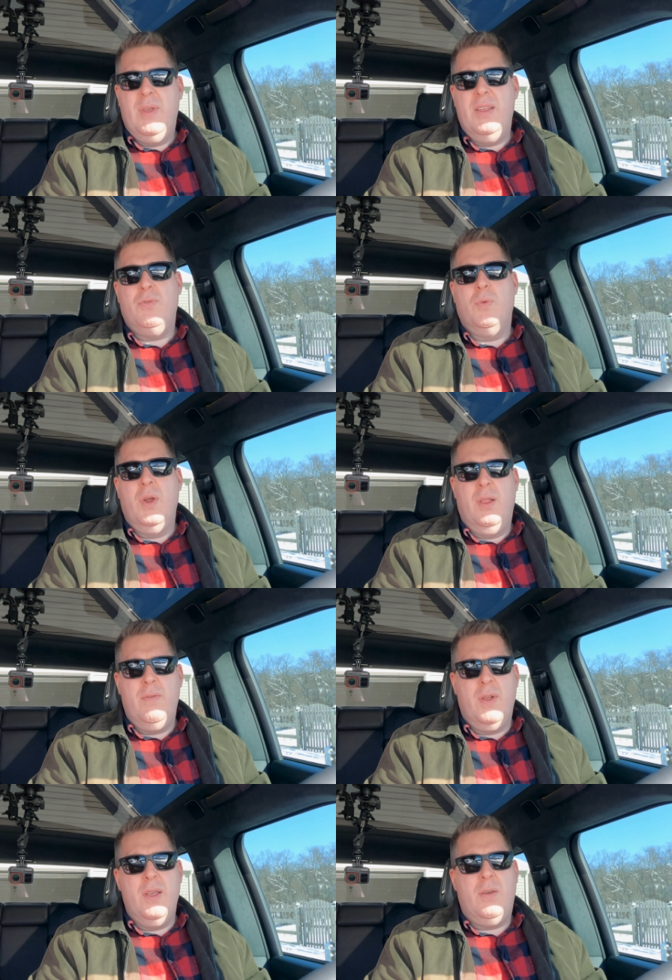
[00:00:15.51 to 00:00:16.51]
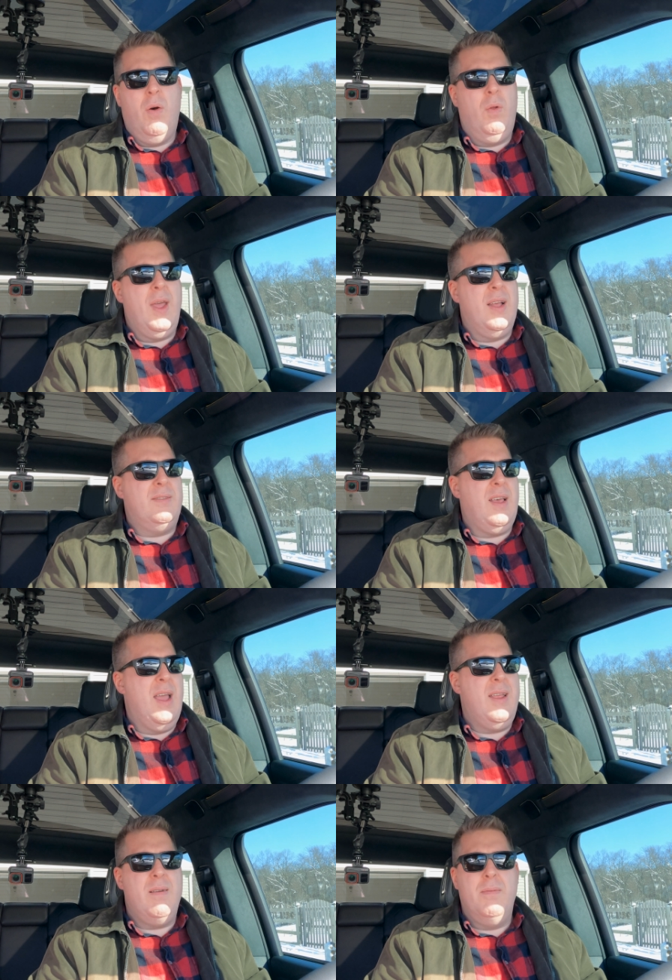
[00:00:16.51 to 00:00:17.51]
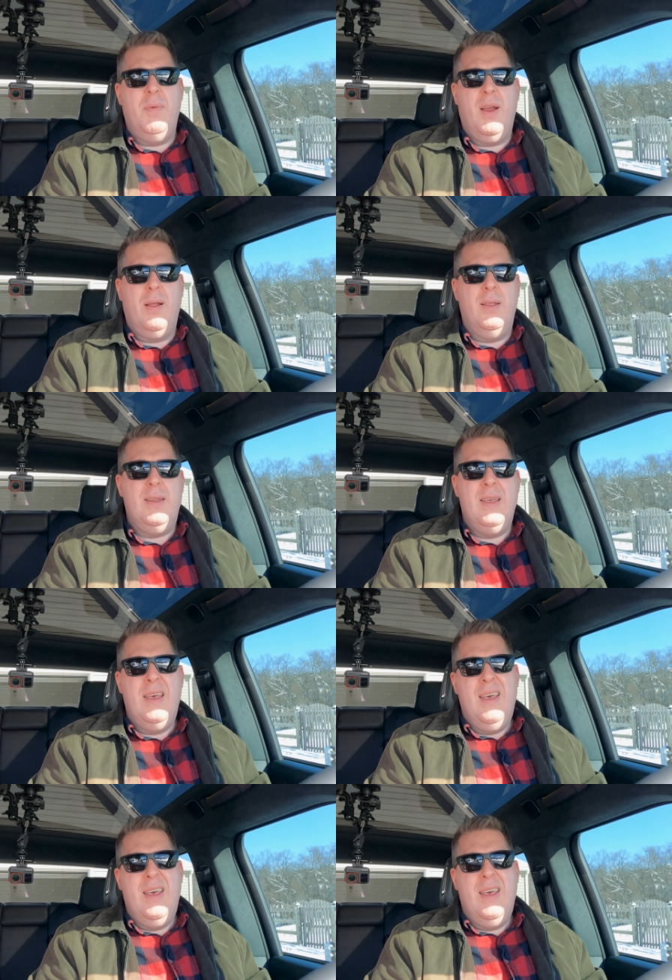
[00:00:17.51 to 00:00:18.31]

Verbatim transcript: It's really, really cold outside here in Maryland.